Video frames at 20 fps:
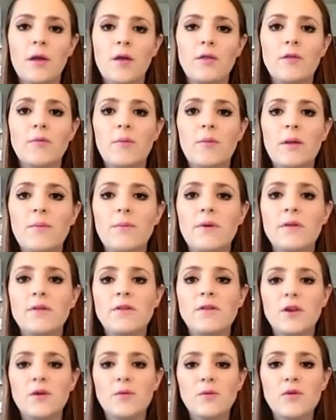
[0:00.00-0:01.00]
The main bits
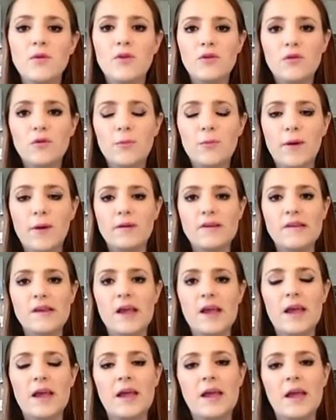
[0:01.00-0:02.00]
that I wanted to talk about
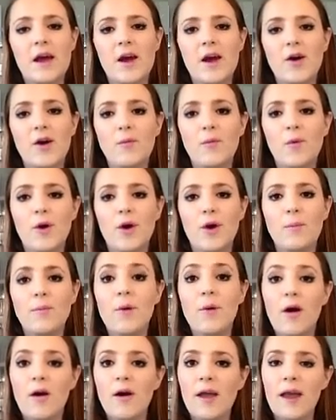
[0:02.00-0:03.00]
today were
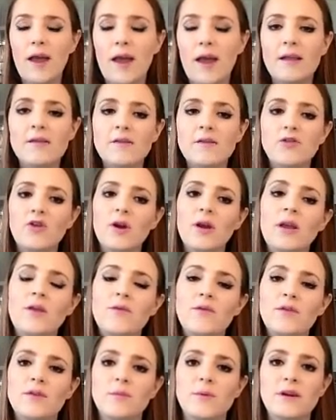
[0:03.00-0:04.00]
marking, to try and
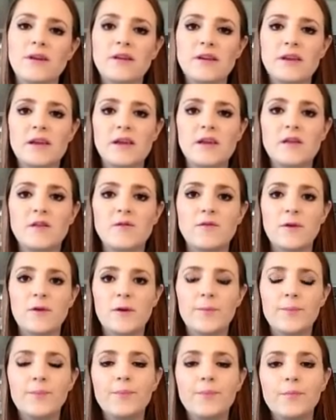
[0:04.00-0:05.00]
give you some ideas
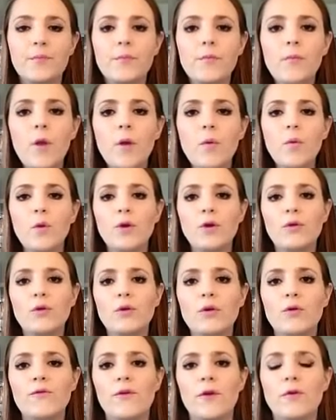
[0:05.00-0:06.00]
for what you
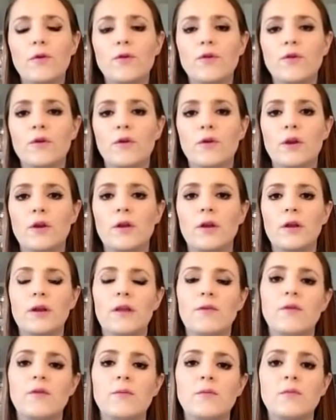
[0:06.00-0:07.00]
can focus on and
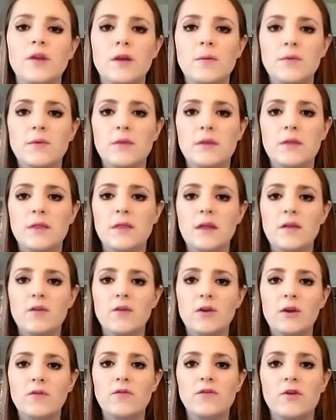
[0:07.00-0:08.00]
give you some tips and things
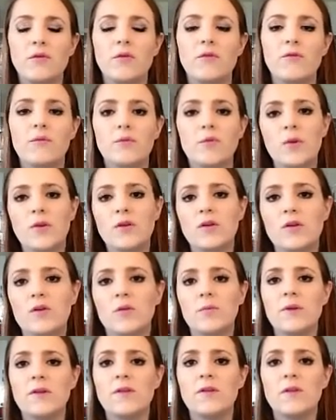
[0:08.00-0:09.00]
that I've stolen from Twitter
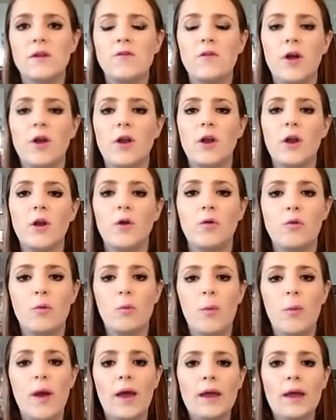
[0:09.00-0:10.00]
and bits that I've learned along the
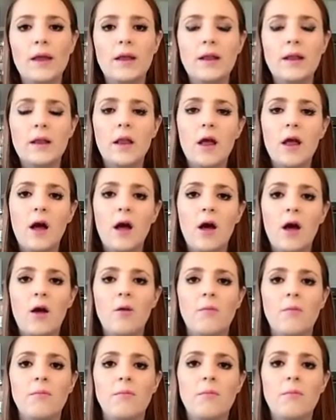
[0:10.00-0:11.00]
way.
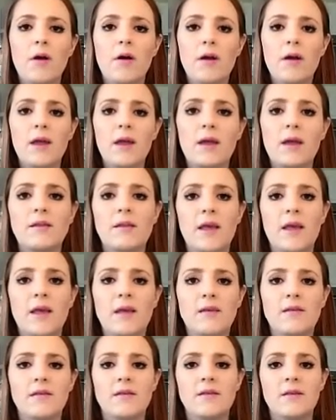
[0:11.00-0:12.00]
Marking
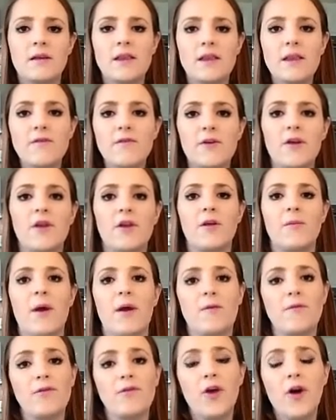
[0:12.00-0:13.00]
takes a significant
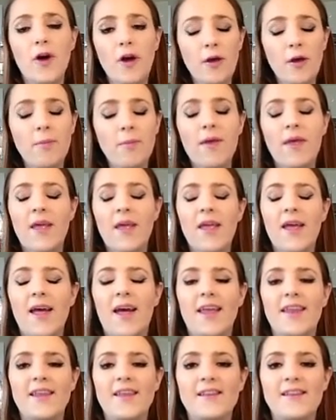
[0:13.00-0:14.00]
amount of time
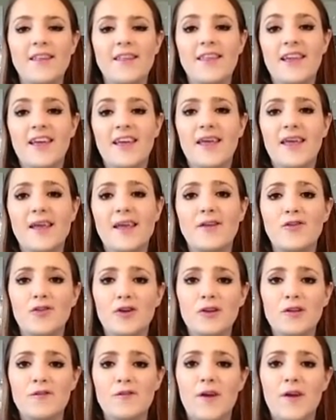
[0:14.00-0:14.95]
and is, I think, a key stress